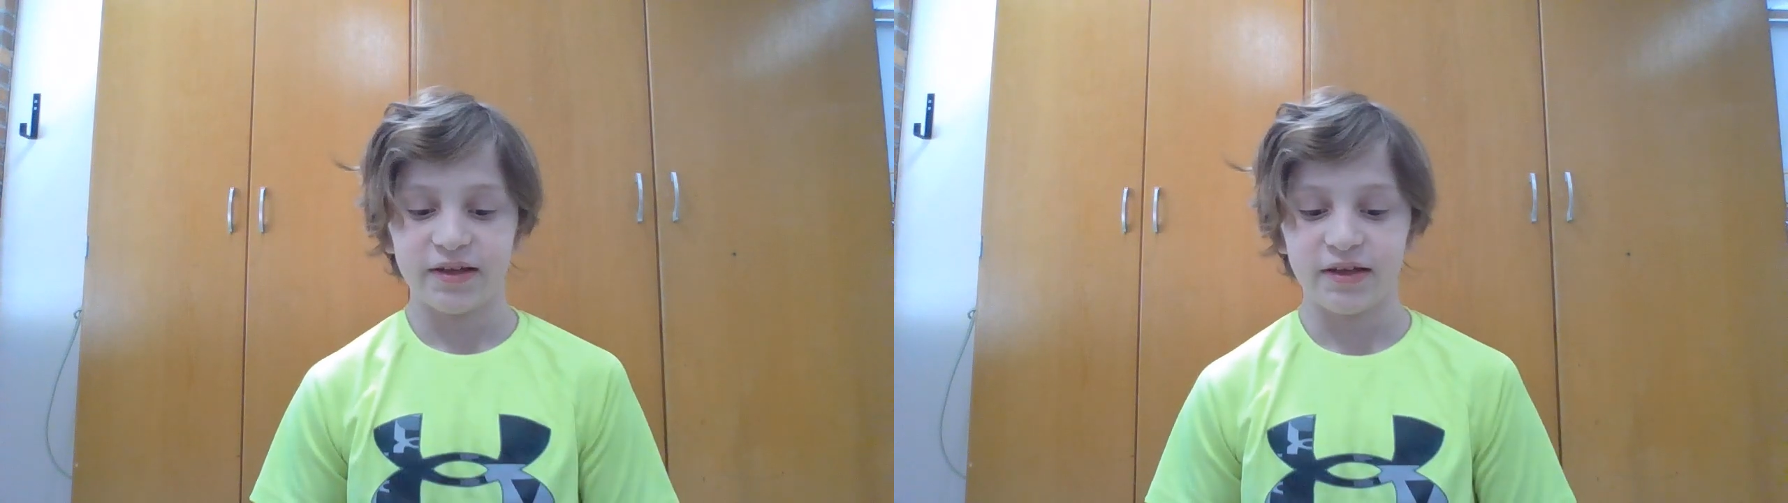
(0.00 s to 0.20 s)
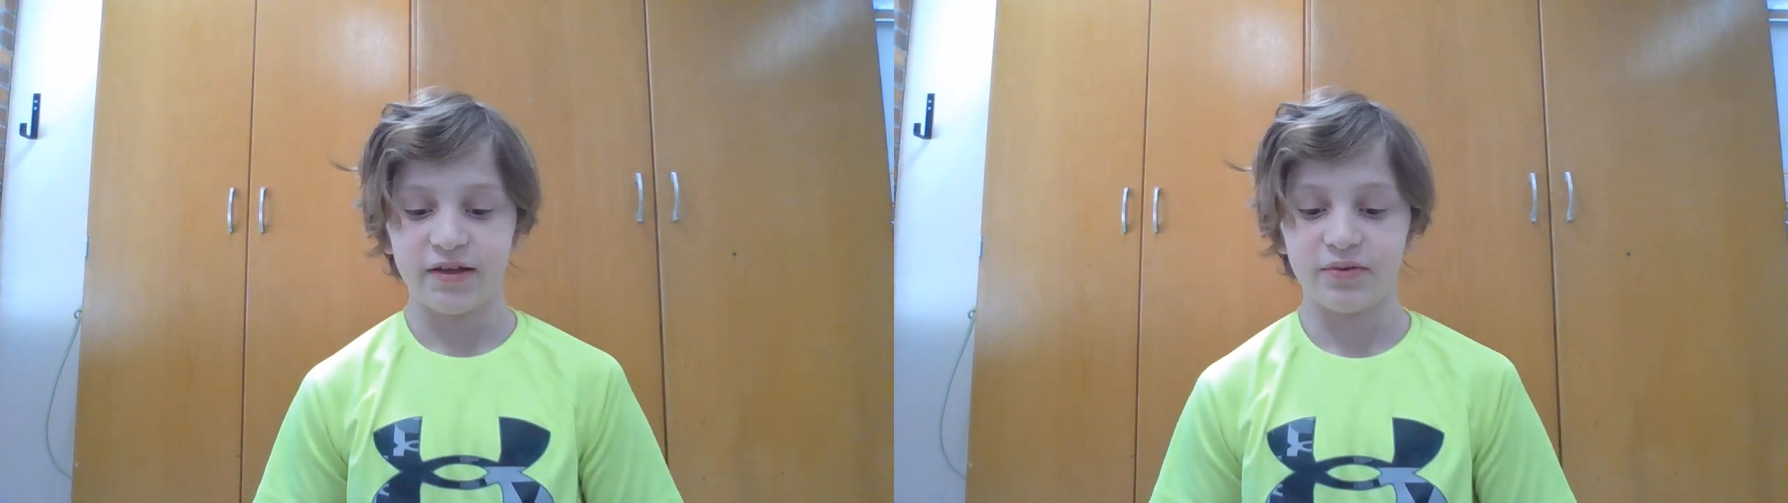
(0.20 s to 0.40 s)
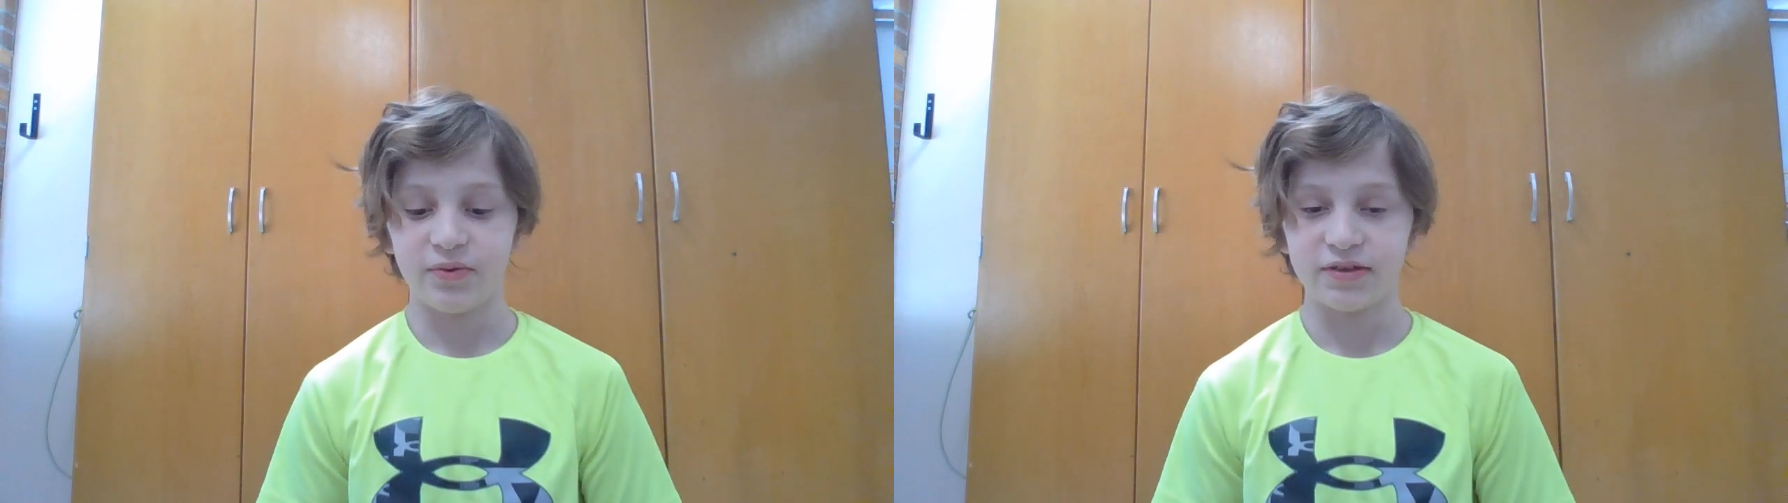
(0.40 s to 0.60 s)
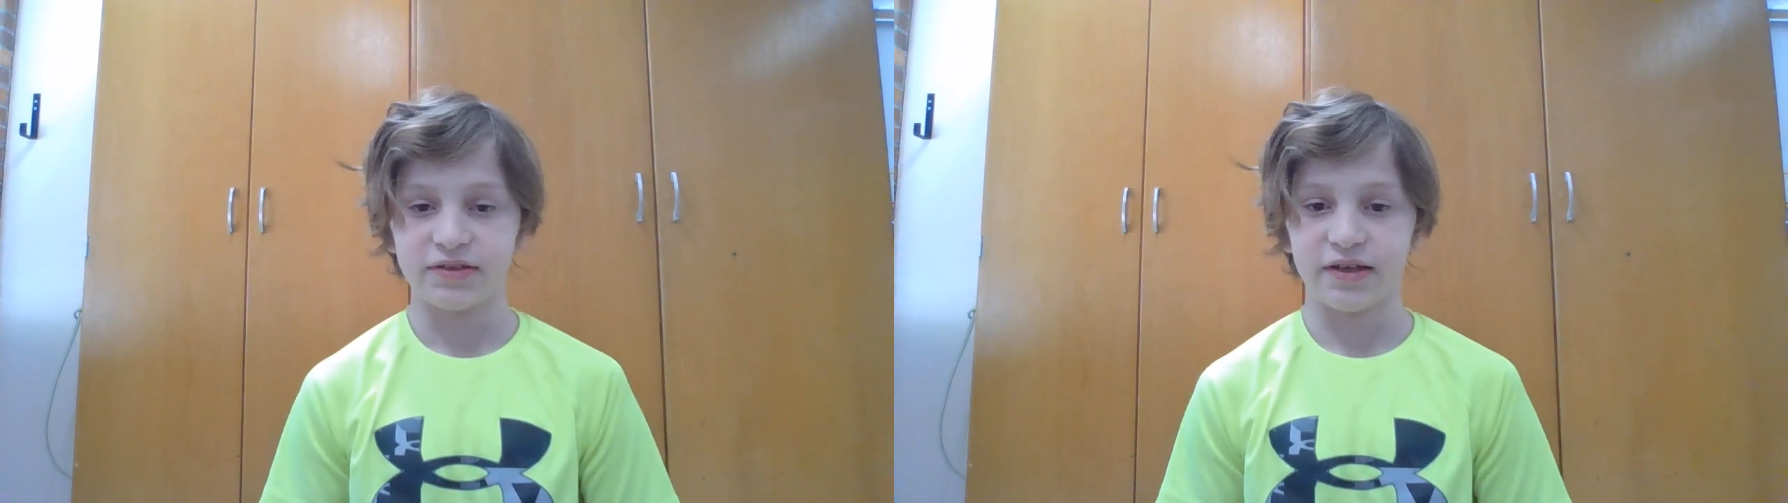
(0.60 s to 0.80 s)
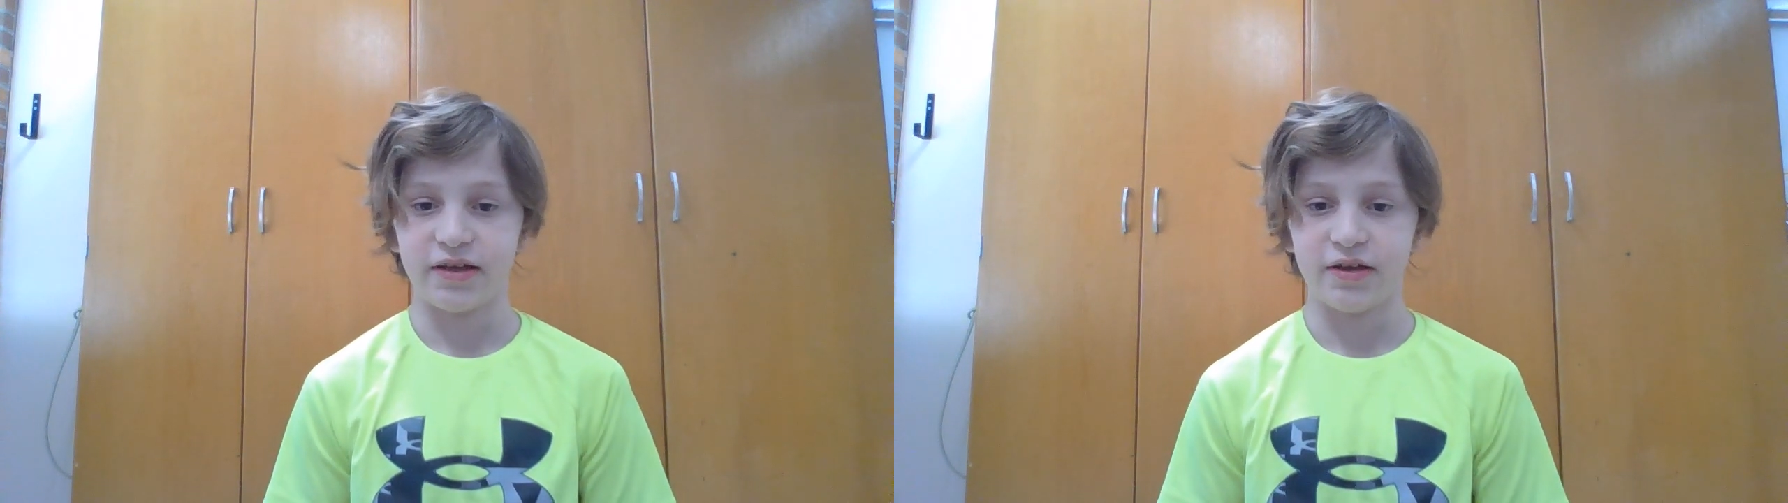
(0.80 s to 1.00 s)
he
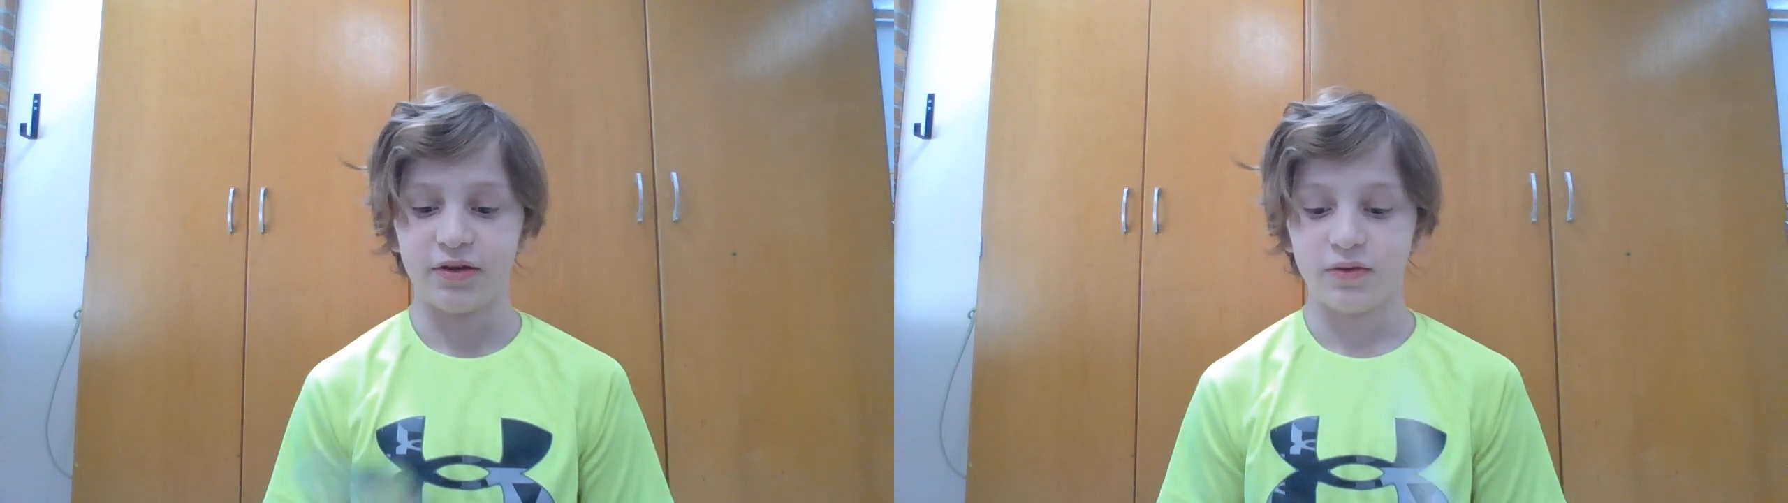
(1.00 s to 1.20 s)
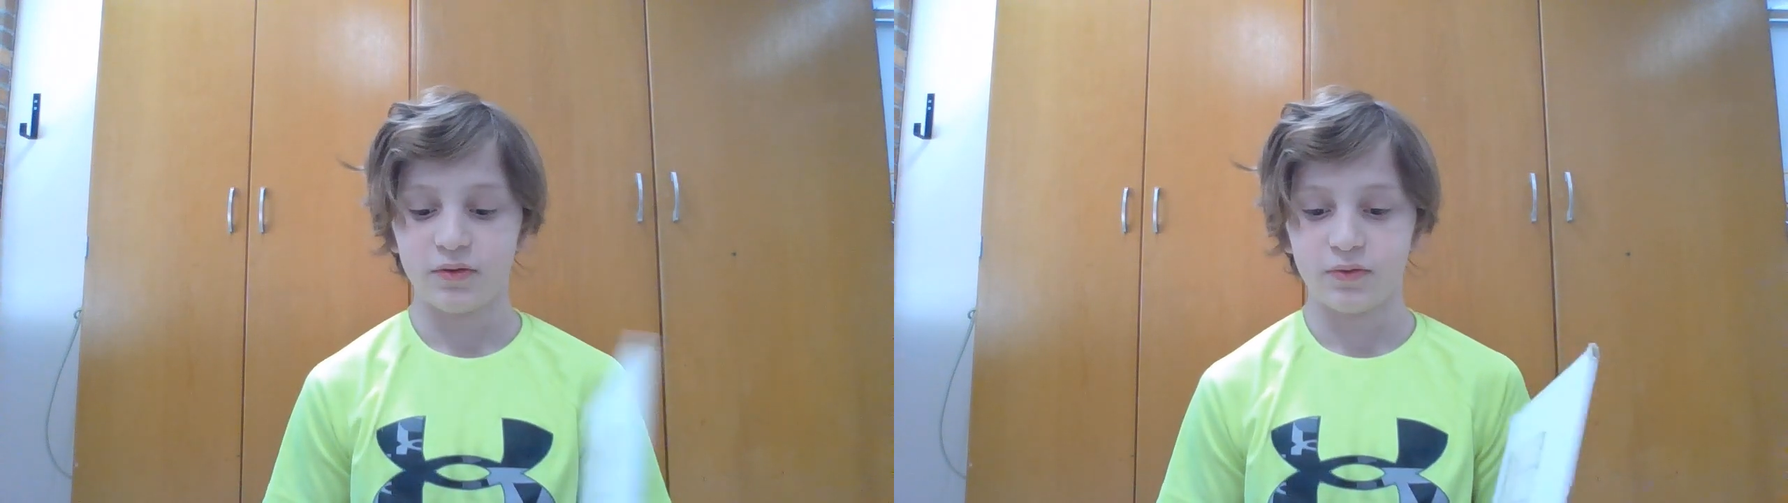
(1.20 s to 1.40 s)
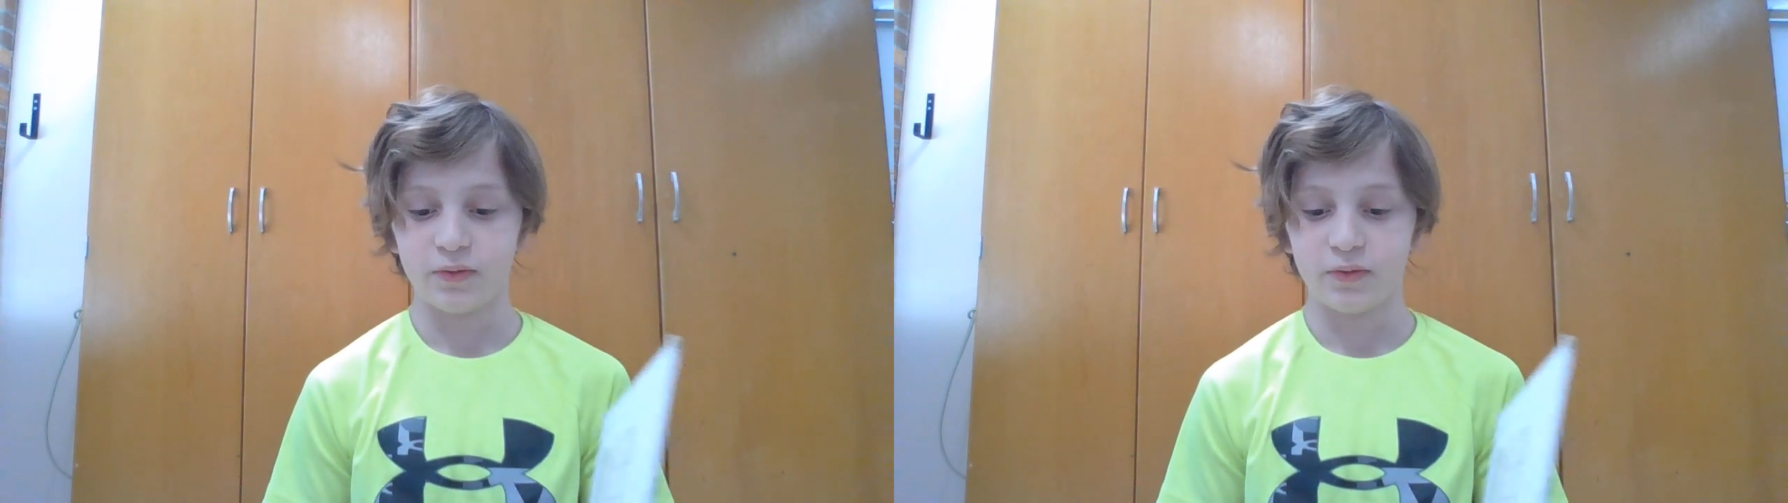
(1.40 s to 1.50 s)
was a